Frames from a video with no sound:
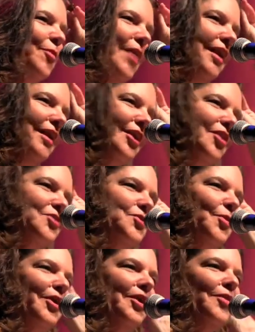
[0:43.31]
for many years,
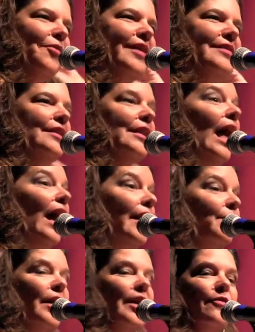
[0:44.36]
and we're going to raise a
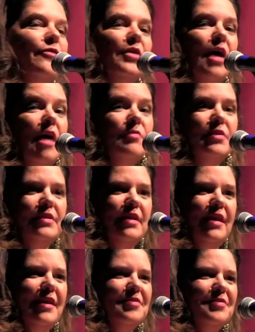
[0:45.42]
lot of money for Lyme
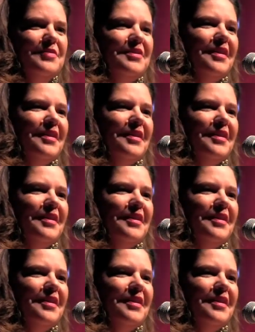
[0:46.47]
disease.